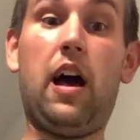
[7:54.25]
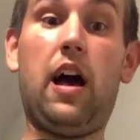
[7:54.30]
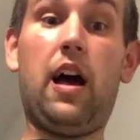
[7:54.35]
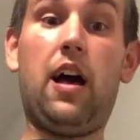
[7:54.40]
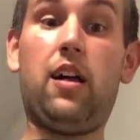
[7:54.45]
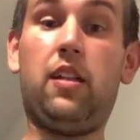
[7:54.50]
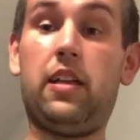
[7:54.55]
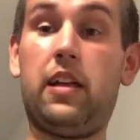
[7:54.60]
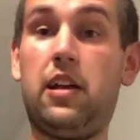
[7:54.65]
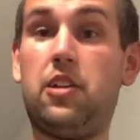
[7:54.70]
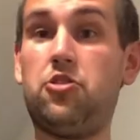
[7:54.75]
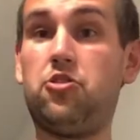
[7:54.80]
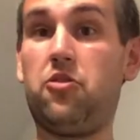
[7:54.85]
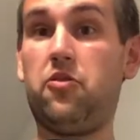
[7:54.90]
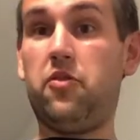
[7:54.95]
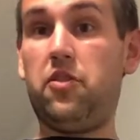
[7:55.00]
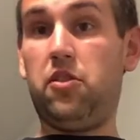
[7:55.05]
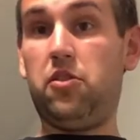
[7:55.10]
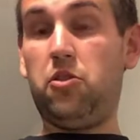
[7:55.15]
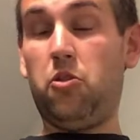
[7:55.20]
Alejandro
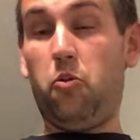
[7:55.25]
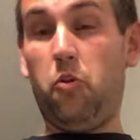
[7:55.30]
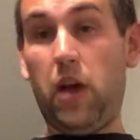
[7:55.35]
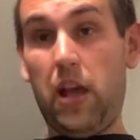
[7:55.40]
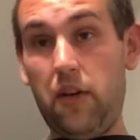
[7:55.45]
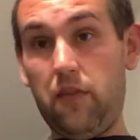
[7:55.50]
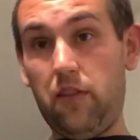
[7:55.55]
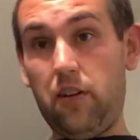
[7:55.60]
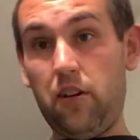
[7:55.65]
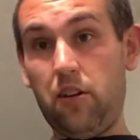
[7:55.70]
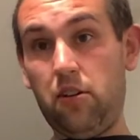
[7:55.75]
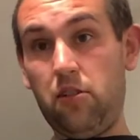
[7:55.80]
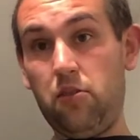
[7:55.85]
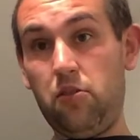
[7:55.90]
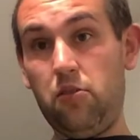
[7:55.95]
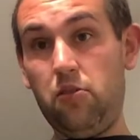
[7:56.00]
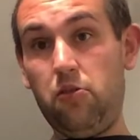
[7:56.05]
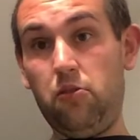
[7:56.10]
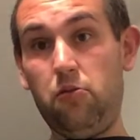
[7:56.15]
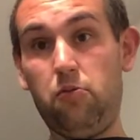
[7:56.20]
Villanueva,
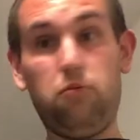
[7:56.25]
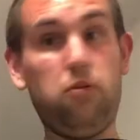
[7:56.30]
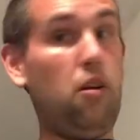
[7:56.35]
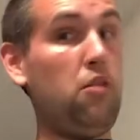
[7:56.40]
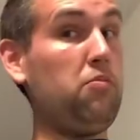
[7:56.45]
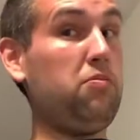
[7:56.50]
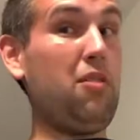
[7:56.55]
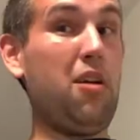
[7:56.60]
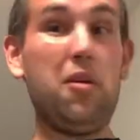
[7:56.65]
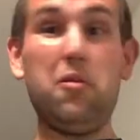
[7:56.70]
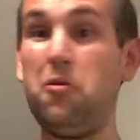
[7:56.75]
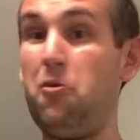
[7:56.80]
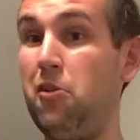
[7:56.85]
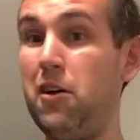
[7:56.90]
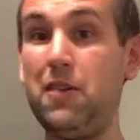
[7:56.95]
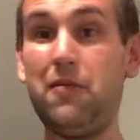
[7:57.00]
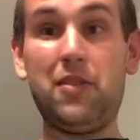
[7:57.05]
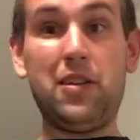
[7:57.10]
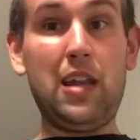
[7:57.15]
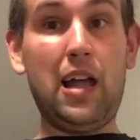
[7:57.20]
who probably won't
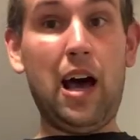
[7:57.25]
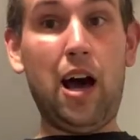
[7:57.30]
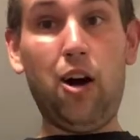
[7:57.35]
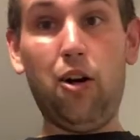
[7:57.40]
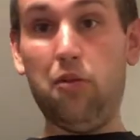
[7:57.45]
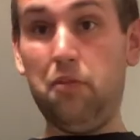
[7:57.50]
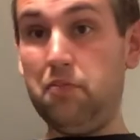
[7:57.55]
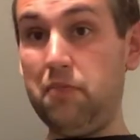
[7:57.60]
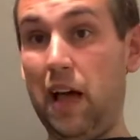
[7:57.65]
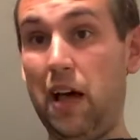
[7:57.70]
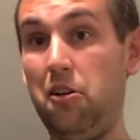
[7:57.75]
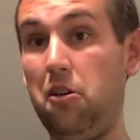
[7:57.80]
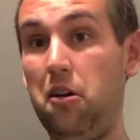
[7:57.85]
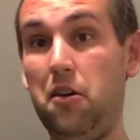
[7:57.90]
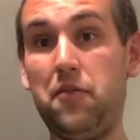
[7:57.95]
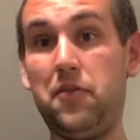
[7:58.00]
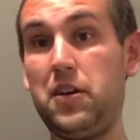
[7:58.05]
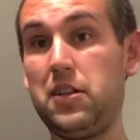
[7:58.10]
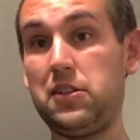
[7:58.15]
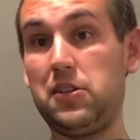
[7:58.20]
even help that
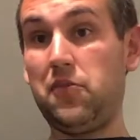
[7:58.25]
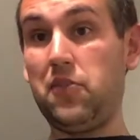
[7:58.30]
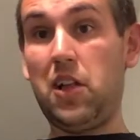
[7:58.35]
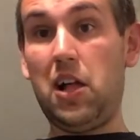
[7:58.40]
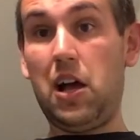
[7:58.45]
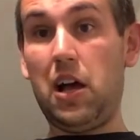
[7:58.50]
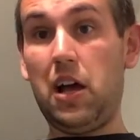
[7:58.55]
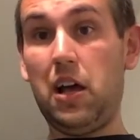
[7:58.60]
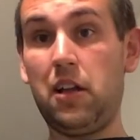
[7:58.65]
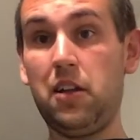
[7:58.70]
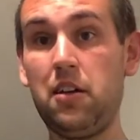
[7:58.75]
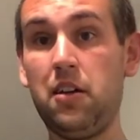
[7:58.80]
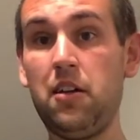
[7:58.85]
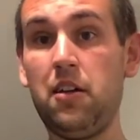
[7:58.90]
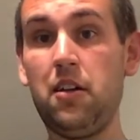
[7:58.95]
offensive line.